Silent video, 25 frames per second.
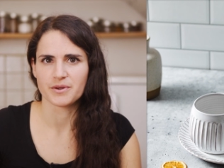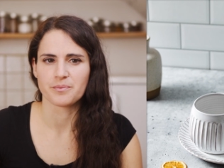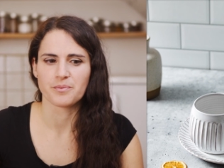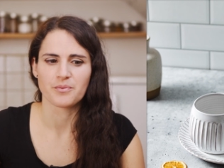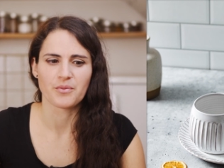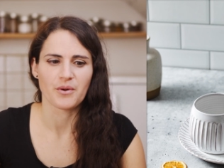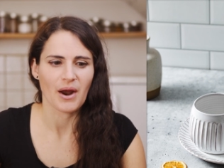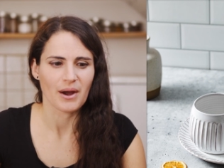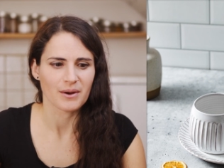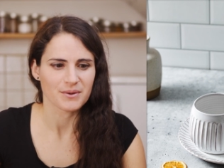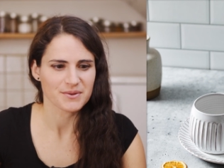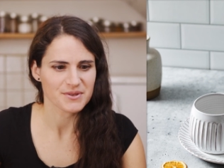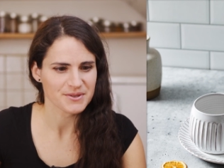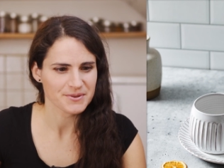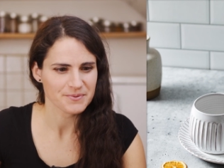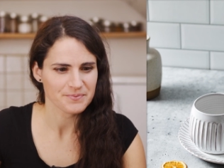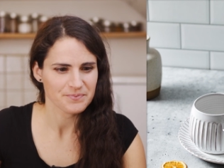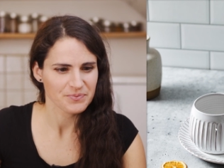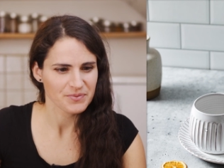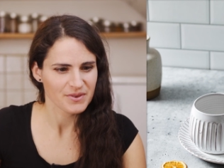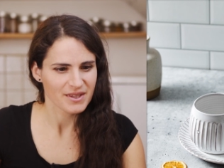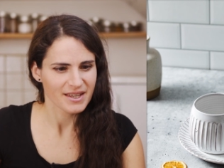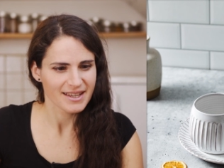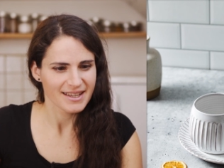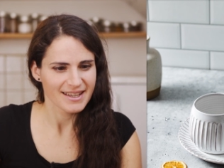the browns.
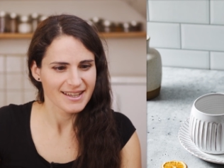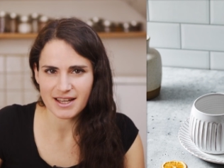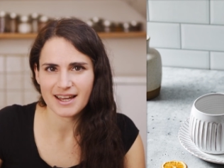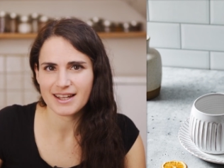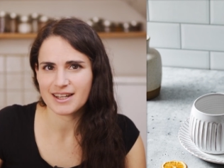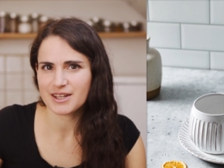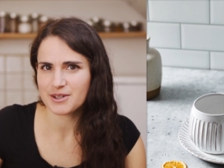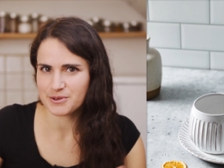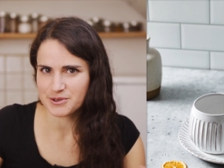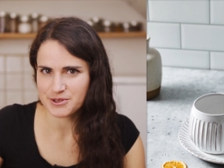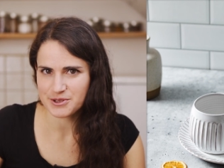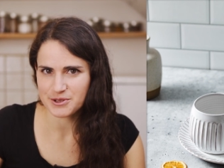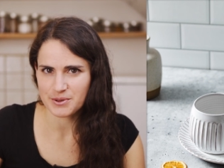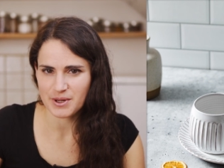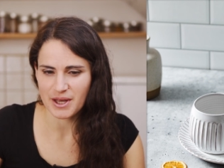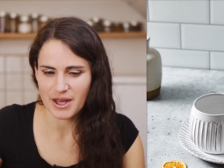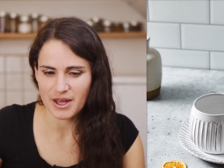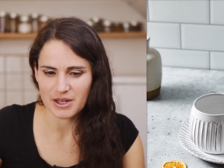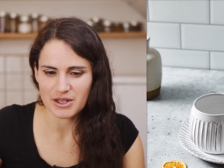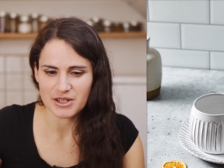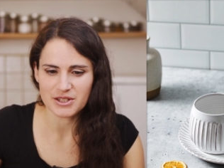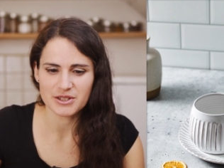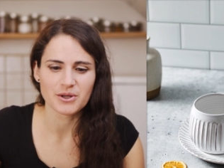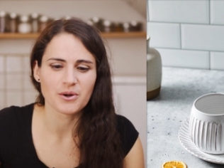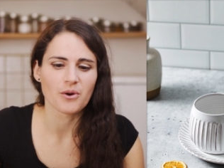And I also
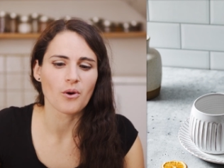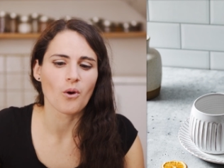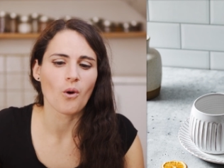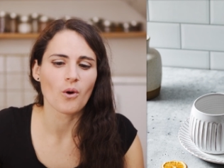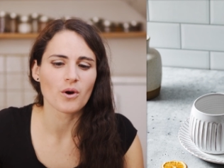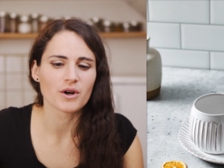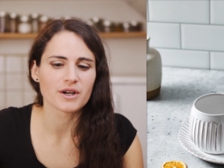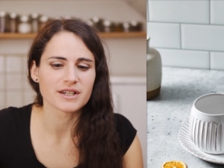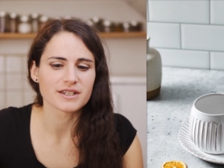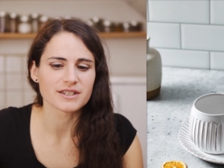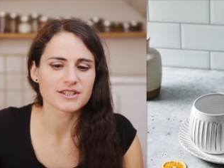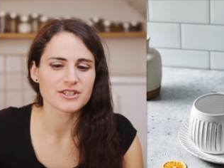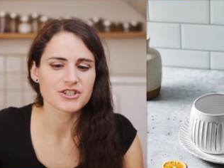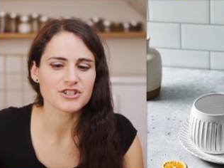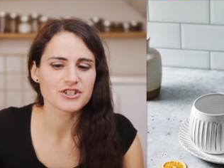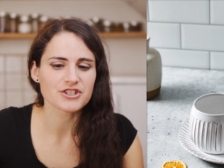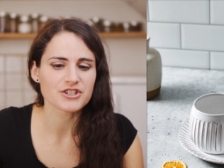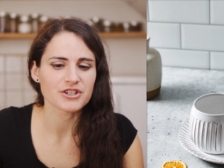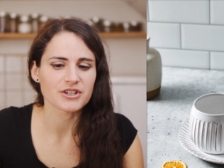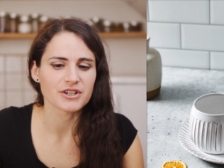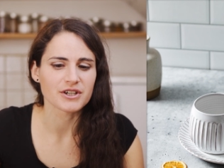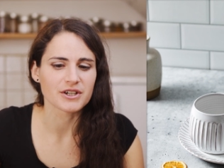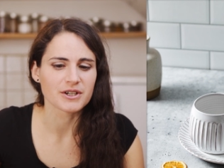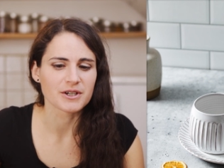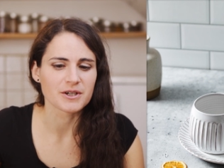added the
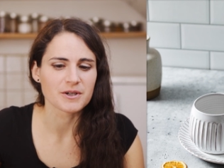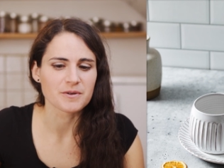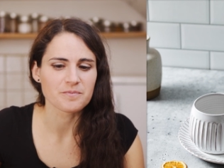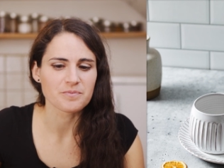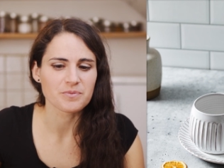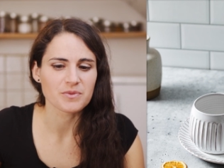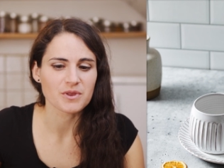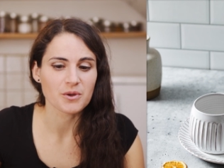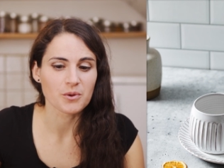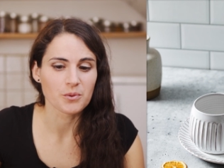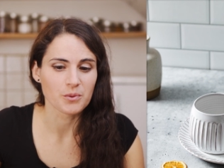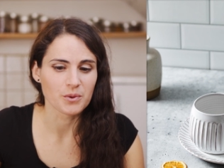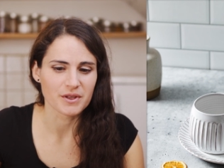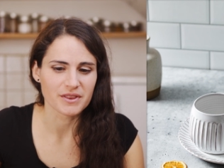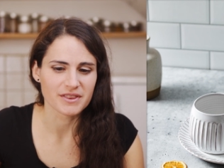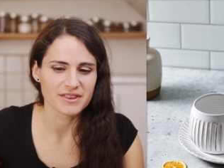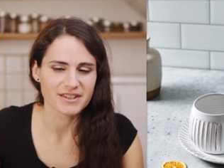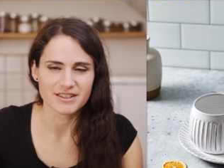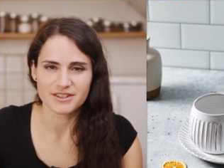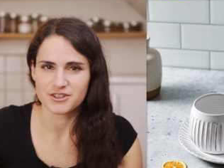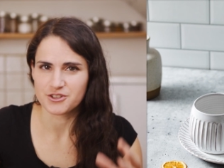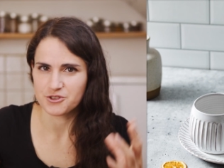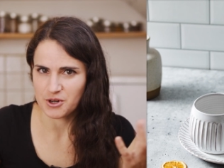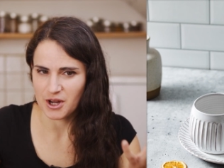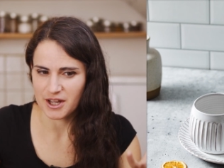orange um, with
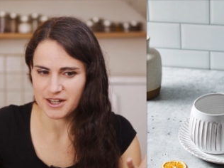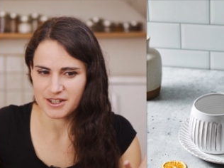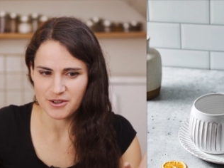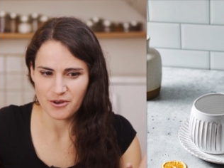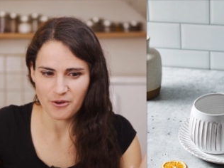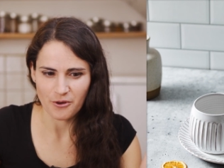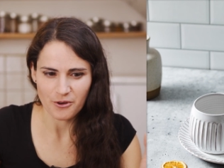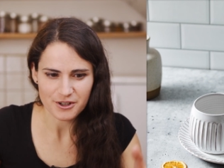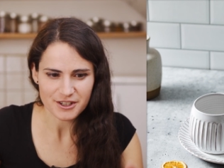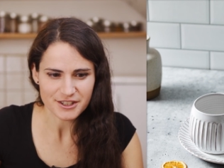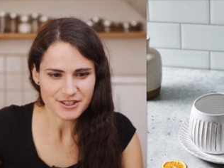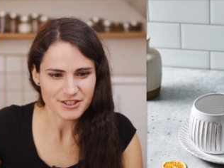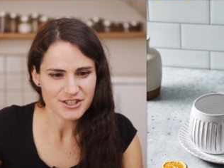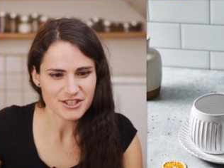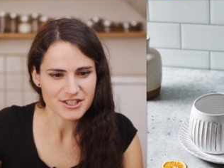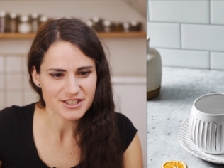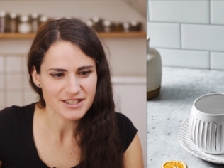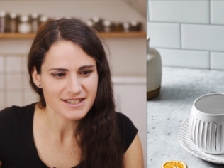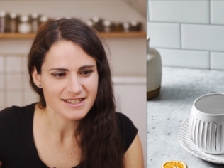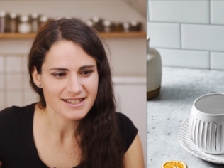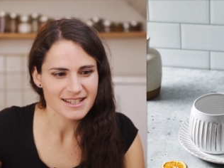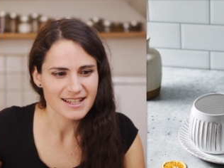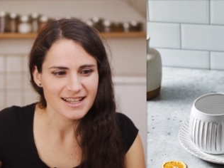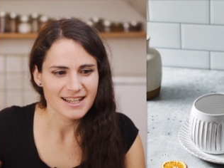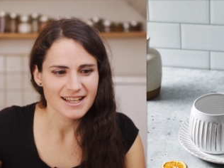the dried
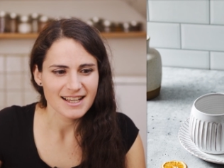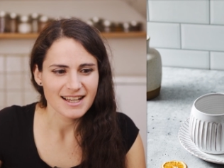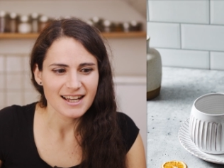oranges,